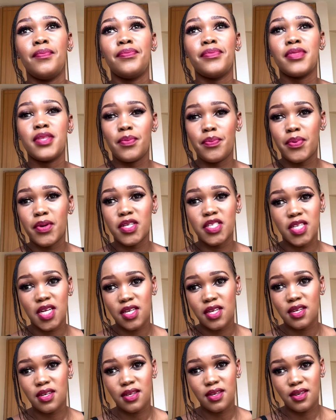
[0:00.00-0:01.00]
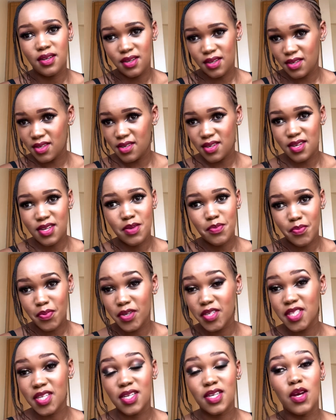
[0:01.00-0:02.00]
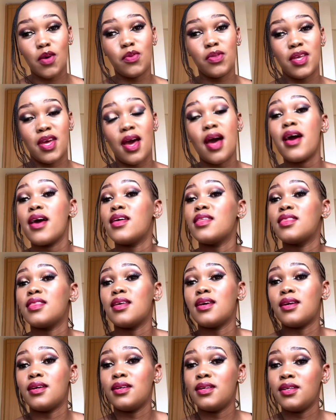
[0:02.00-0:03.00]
the pressure down there and the